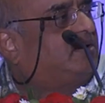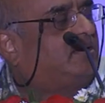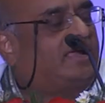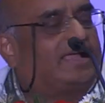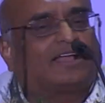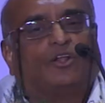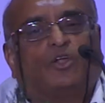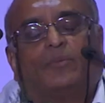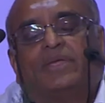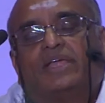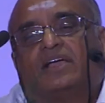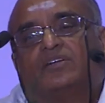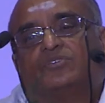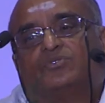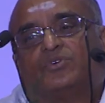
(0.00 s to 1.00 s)

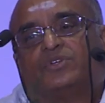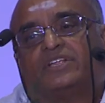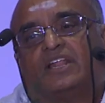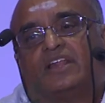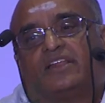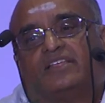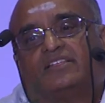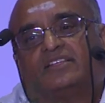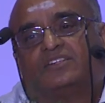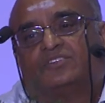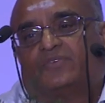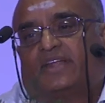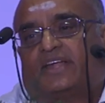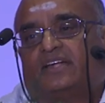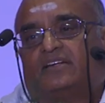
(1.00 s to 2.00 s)
economic and social reasons
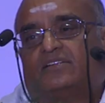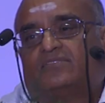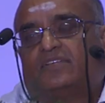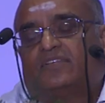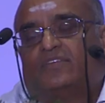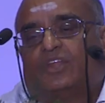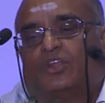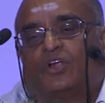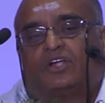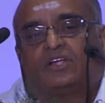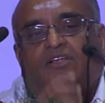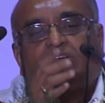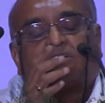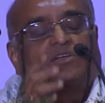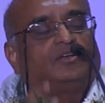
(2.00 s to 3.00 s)
for it. We will
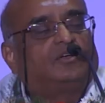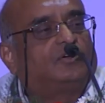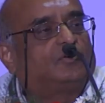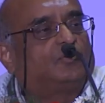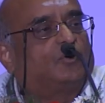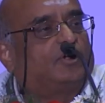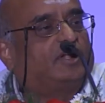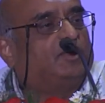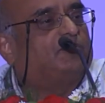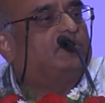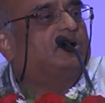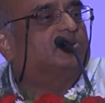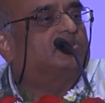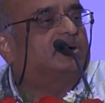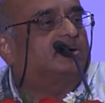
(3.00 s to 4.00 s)
not go deep
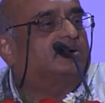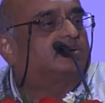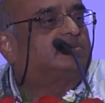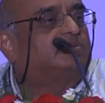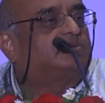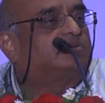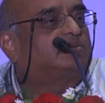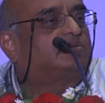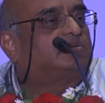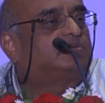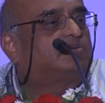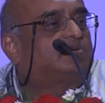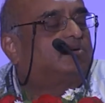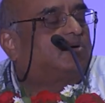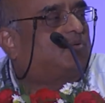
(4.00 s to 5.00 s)
into that.
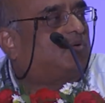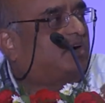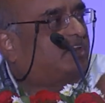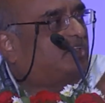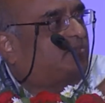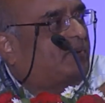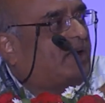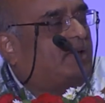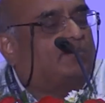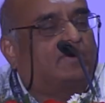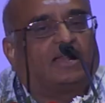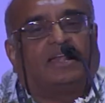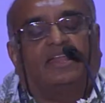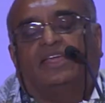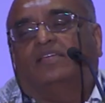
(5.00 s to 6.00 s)
What is
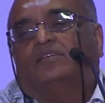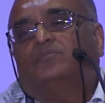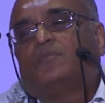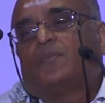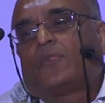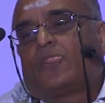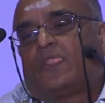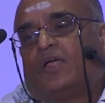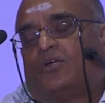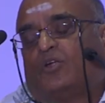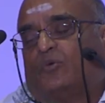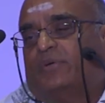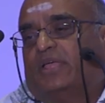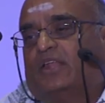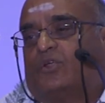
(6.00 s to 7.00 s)
primarily
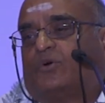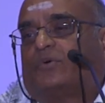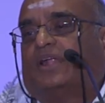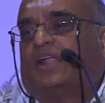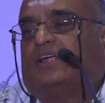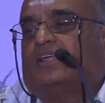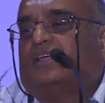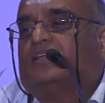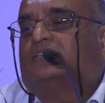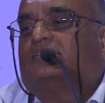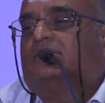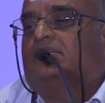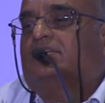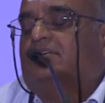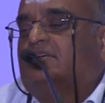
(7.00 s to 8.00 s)
to be looked at is
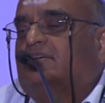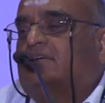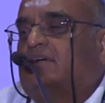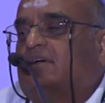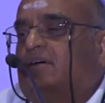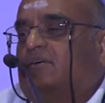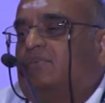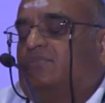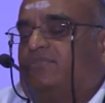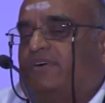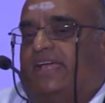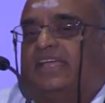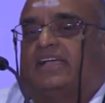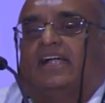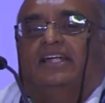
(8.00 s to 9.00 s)

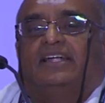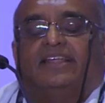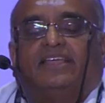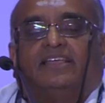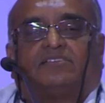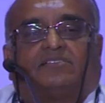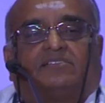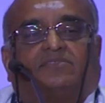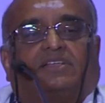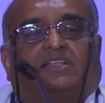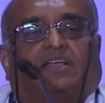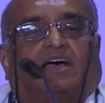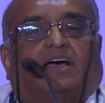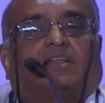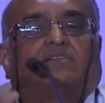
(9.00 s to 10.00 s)
5 countries which
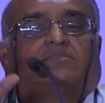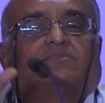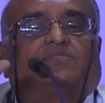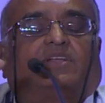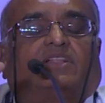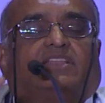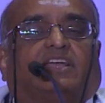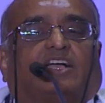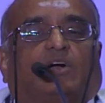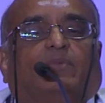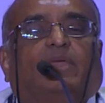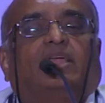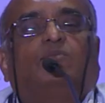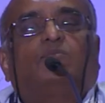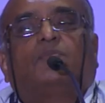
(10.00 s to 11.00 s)
are for the
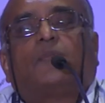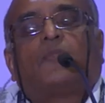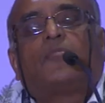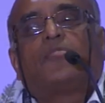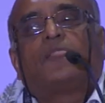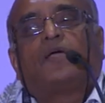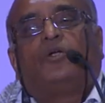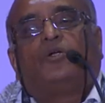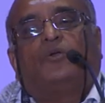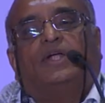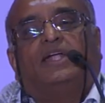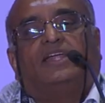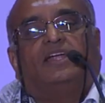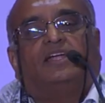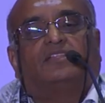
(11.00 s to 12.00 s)
coming
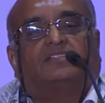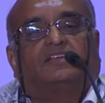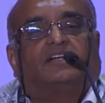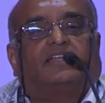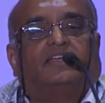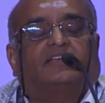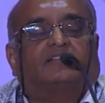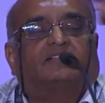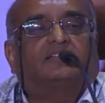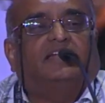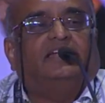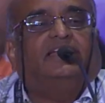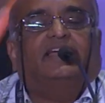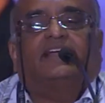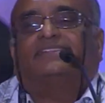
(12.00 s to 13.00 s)
20 to 30 years.
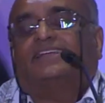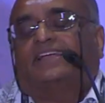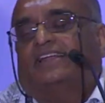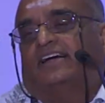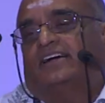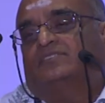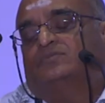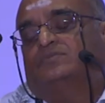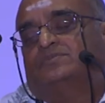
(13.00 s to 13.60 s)
India, China,